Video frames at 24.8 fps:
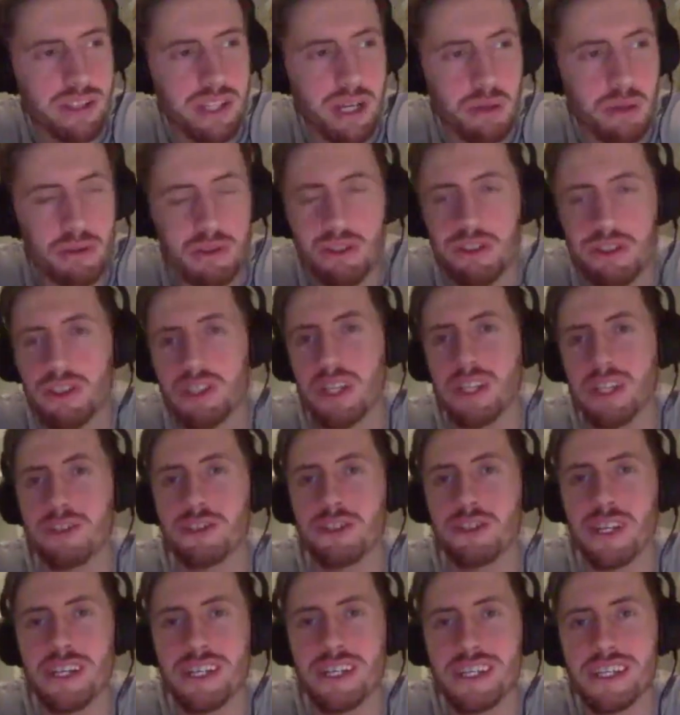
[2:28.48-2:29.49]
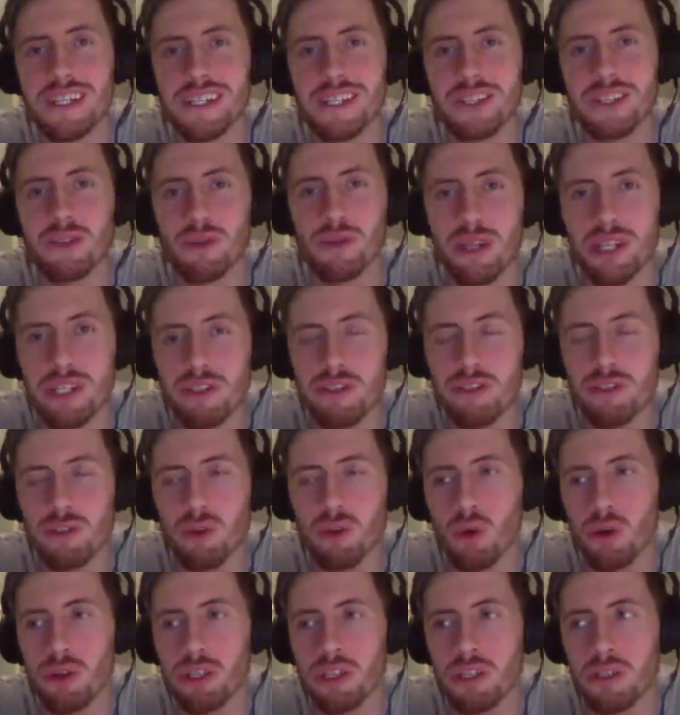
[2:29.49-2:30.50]
that was such a great
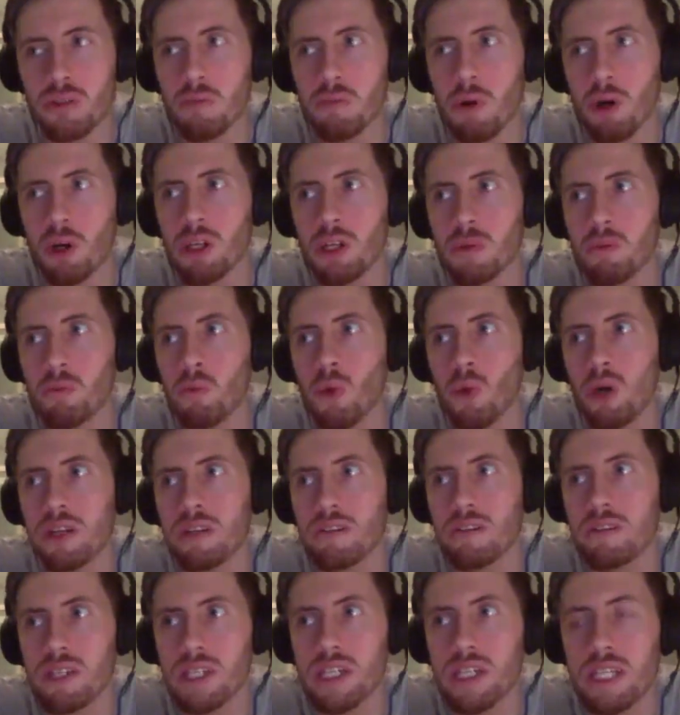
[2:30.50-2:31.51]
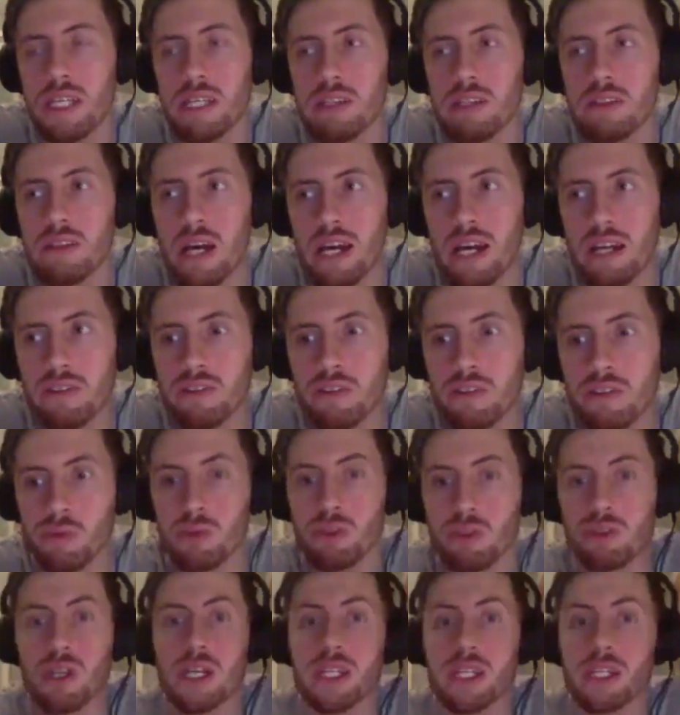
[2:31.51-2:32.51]
story in the book. And one of the key lessons
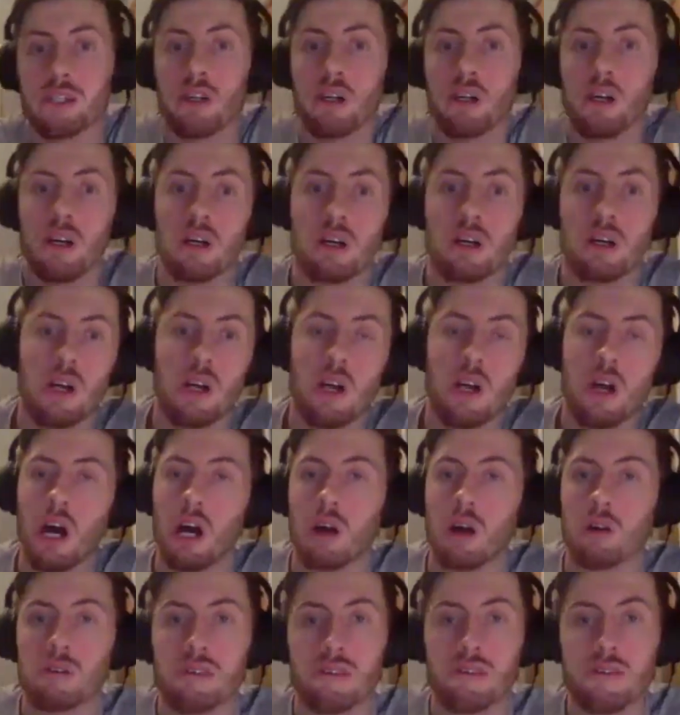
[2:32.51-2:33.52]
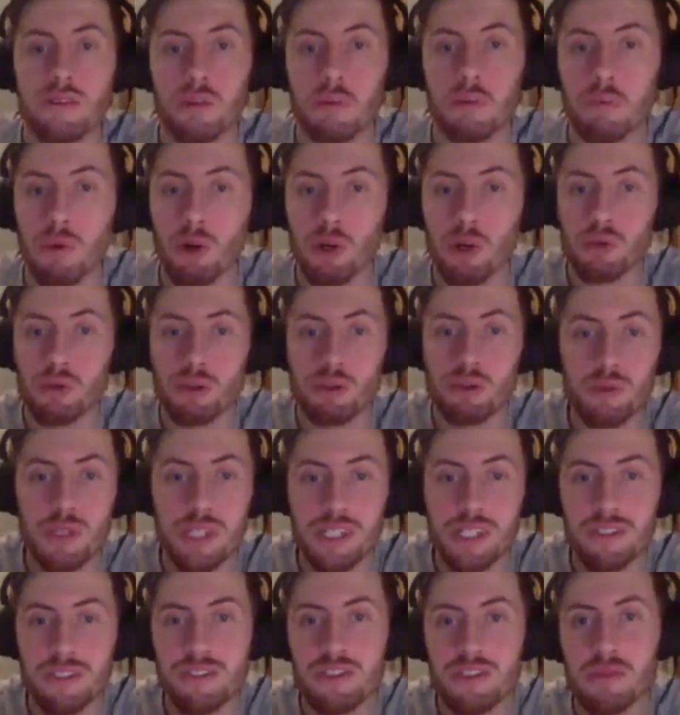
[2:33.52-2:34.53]
which I got out of the book, which we
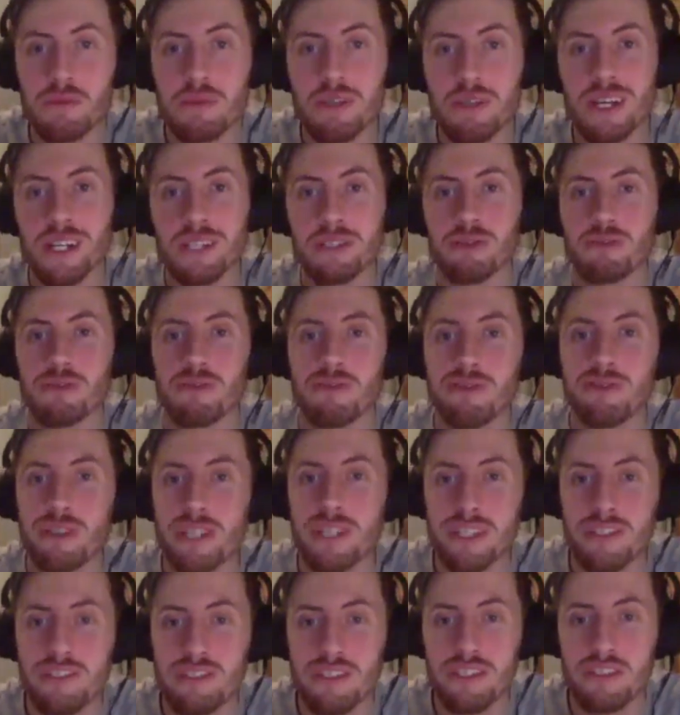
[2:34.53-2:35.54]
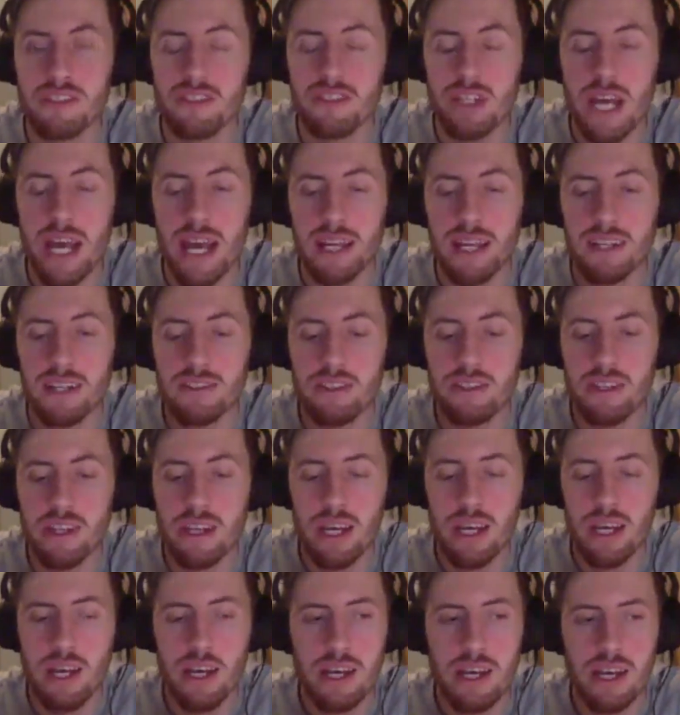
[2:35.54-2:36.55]
can see behind you, Fix This Next,
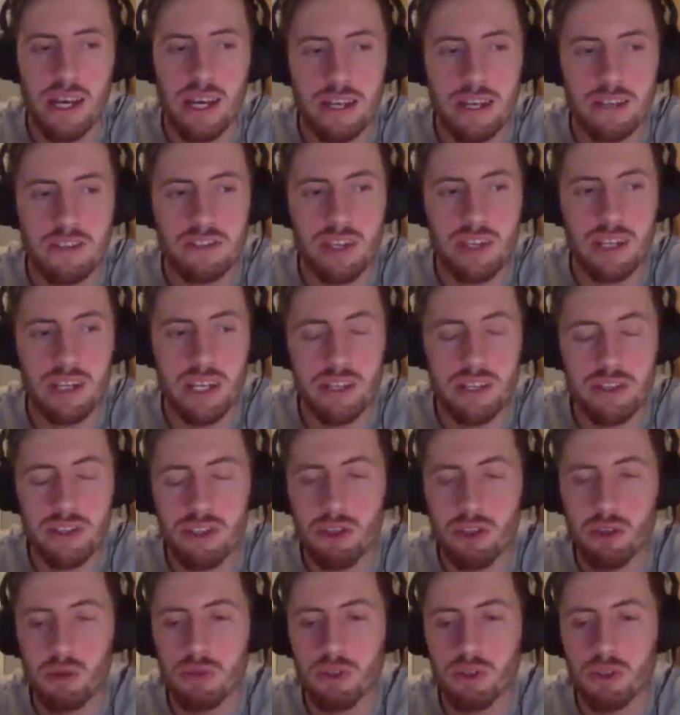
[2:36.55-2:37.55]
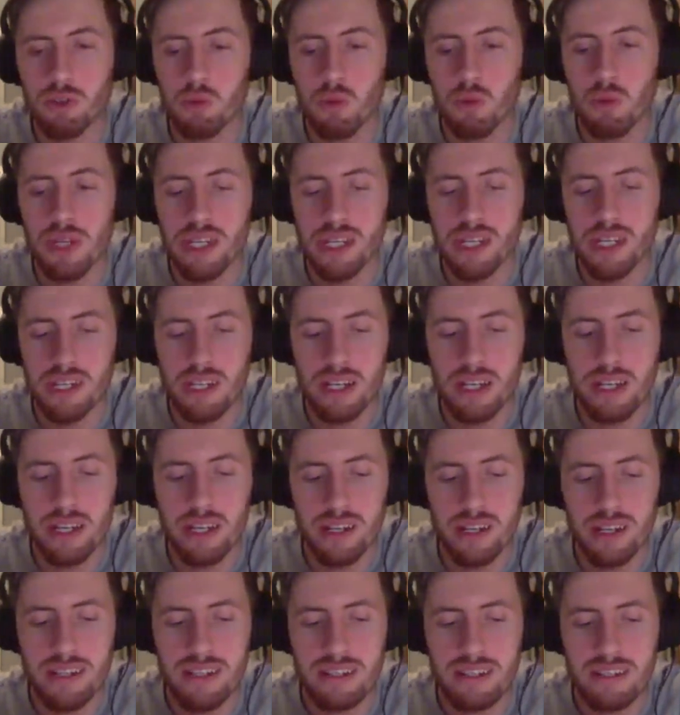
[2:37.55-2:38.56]
is that as humans, we are
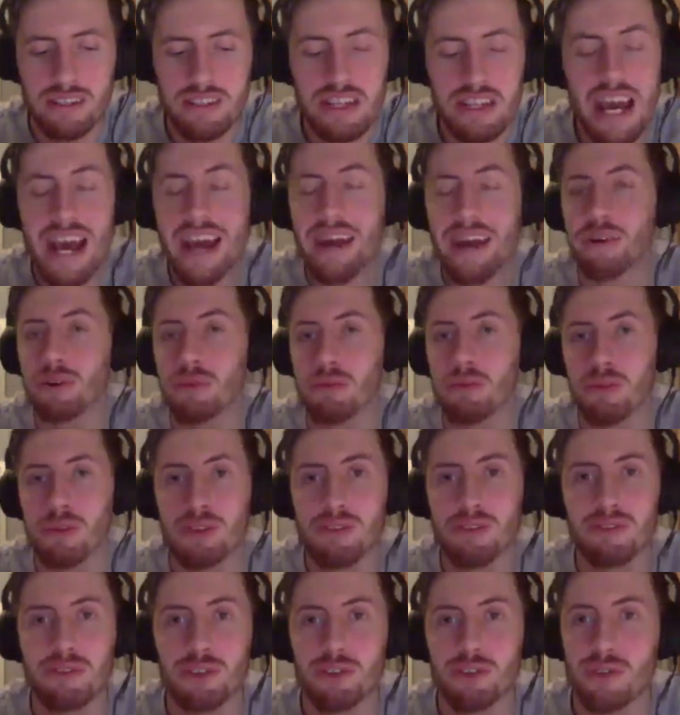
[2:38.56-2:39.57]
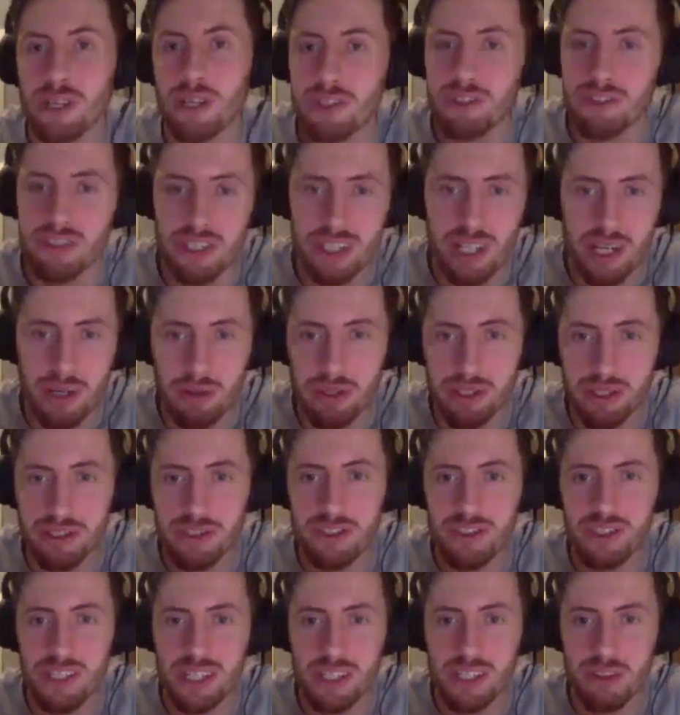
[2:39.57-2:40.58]
terrible for trusting our
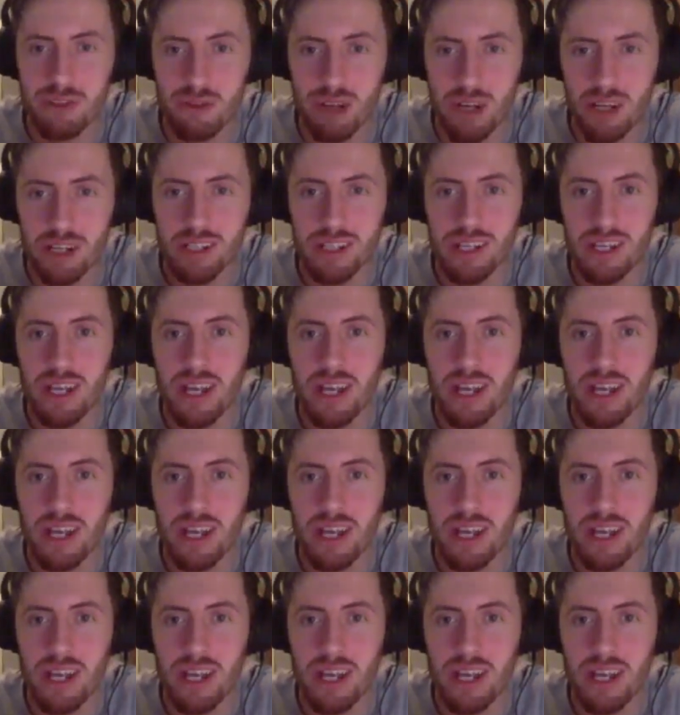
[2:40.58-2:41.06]
instincts, right?